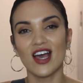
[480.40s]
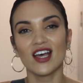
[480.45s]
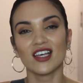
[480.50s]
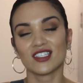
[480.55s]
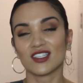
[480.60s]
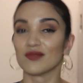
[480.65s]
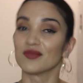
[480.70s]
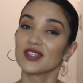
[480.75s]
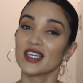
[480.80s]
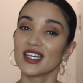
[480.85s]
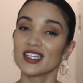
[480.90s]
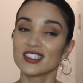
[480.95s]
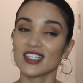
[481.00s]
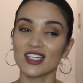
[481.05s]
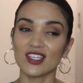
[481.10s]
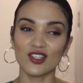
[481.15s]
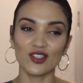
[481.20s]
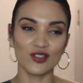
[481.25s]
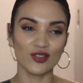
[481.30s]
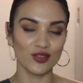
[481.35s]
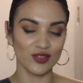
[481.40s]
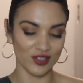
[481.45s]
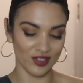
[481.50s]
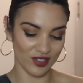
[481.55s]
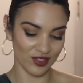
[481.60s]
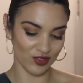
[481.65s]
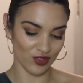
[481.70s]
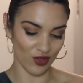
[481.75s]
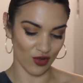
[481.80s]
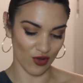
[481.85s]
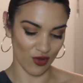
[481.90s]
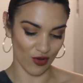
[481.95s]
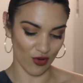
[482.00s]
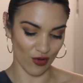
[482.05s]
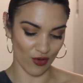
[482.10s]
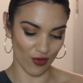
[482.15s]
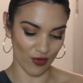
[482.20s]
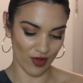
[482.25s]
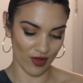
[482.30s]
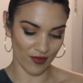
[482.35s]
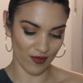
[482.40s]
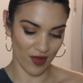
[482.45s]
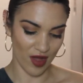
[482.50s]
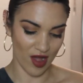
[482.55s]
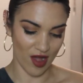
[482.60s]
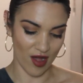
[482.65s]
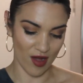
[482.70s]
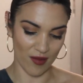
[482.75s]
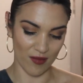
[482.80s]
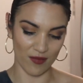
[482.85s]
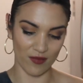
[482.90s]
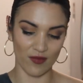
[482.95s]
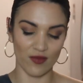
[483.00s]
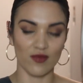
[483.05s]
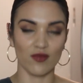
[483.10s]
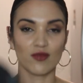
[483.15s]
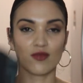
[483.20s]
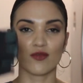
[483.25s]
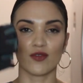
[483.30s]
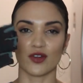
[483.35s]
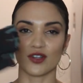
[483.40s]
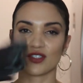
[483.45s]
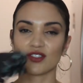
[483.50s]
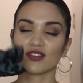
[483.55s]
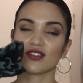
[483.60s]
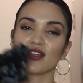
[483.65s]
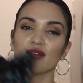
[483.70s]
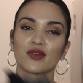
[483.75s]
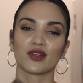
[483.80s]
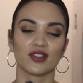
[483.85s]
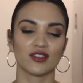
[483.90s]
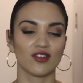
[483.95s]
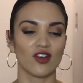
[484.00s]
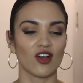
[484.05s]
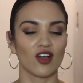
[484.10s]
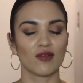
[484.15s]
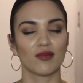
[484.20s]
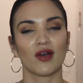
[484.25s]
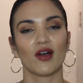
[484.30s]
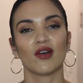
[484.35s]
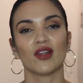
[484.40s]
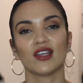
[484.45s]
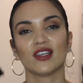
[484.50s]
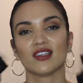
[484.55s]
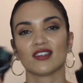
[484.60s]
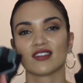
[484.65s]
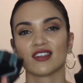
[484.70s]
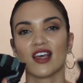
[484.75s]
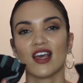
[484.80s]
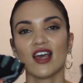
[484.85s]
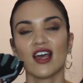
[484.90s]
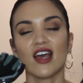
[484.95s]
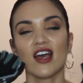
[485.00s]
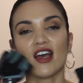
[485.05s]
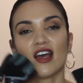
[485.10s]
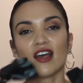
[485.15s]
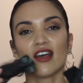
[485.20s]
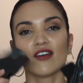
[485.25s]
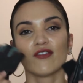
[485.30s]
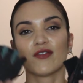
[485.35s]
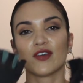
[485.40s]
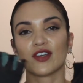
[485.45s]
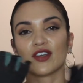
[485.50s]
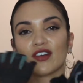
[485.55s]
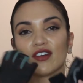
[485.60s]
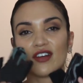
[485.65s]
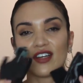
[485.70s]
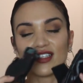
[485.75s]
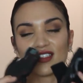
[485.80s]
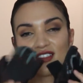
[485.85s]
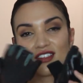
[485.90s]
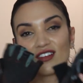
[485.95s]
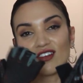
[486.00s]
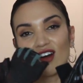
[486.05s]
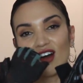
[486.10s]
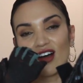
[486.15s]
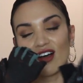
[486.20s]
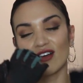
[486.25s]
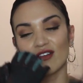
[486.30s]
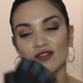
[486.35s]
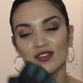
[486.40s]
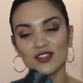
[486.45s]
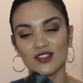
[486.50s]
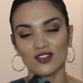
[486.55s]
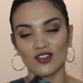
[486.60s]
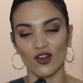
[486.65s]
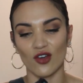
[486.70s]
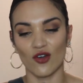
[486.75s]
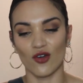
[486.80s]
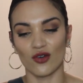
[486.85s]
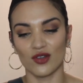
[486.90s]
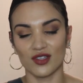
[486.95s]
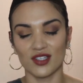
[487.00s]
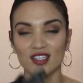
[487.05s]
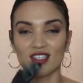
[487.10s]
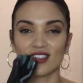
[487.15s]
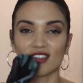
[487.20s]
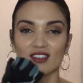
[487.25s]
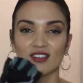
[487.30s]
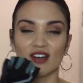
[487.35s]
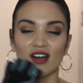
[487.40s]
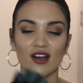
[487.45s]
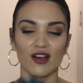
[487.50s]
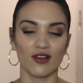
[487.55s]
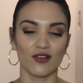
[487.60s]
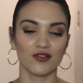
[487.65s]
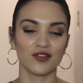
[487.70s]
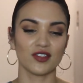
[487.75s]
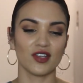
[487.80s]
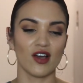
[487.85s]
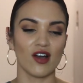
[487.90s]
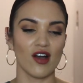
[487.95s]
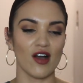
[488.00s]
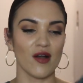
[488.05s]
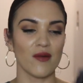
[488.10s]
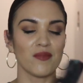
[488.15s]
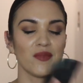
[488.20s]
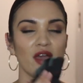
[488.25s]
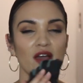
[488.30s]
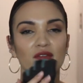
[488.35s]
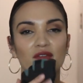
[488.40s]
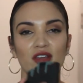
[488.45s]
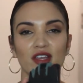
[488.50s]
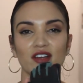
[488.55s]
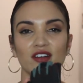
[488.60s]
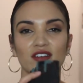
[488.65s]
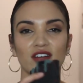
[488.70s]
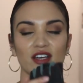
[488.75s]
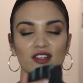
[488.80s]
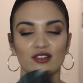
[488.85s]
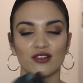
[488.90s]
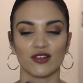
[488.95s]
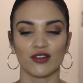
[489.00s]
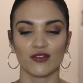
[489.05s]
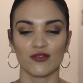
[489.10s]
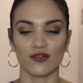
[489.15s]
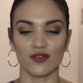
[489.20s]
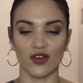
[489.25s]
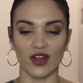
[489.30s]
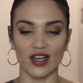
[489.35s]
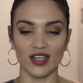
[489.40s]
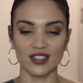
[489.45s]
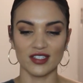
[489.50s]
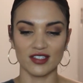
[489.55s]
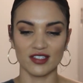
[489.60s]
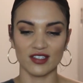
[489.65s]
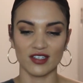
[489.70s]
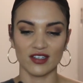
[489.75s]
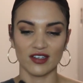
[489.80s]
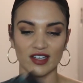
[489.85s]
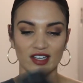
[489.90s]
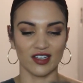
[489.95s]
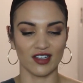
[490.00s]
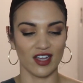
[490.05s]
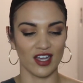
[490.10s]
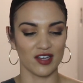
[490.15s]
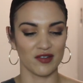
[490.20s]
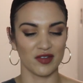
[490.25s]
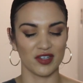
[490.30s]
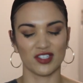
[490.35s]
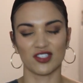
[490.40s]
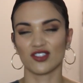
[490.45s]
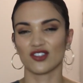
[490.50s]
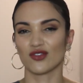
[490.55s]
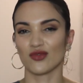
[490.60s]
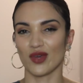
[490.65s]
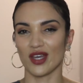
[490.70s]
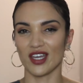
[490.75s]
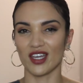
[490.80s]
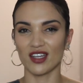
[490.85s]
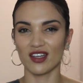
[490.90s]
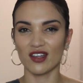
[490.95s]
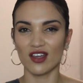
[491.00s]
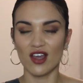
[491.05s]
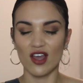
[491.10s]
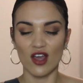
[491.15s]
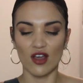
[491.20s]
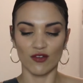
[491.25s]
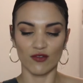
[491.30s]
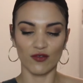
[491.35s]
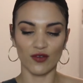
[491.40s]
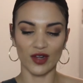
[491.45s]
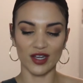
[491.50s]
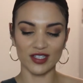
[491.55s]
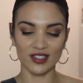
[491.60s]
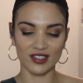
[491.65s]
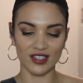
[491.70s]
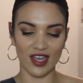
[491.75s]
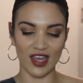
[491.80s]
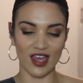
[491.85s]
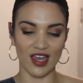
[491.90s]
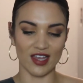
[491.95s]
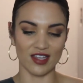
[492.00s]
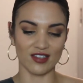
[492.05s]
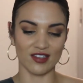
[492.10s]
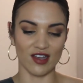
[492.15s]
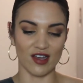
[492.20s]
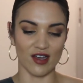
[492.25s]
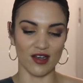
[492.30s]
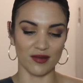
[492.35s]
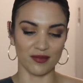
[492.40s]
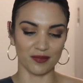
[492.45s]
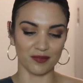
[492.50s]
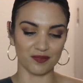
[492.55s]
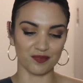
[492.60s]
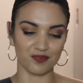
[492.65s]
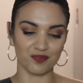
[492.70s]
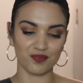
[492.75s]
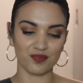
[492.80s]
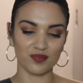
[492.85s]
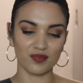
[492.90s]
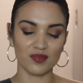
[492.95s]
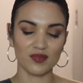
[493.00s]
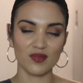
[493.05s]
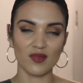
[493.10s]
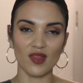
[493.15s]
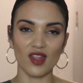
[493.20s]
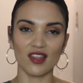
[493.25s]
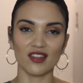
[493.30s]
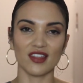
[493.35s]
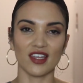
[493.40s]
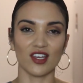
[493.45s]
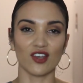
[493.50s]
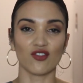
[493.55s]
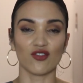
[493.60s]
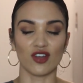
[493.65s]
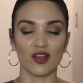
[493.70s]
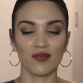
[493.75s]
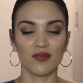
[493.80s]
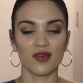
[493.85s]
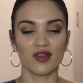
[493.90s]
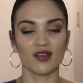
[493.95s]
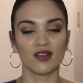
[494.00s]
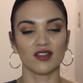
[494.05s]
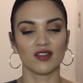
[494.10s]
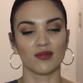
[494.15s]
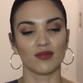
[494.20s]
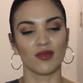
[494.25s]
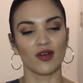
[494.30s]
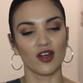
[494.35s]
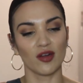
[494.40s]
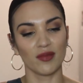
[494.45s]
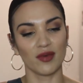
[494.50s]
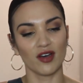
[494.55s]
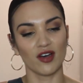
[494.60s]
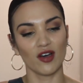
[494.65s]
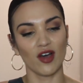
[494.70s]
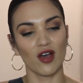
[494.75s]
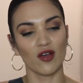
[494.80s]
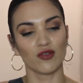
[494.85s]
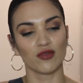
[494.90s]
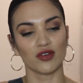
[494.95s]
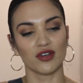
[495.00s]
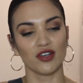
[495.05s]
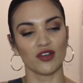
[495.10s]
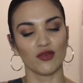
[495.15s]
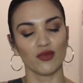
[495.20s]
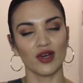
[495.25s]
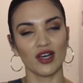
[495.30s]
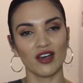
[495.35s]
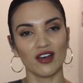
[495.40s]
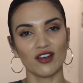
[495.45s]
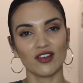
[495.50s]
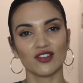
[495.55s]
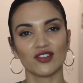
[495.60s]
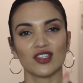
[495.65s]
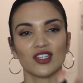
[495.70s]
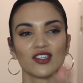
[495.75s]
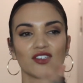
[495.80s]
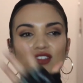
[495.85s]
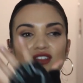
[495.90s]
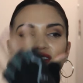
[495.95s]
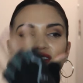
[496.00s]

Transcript: some things I use. So firstly, we're going to talk about is fingerless gloves. So these gloves have like a leather front, like kind of like suede front, and they grip the barbell really well, so they just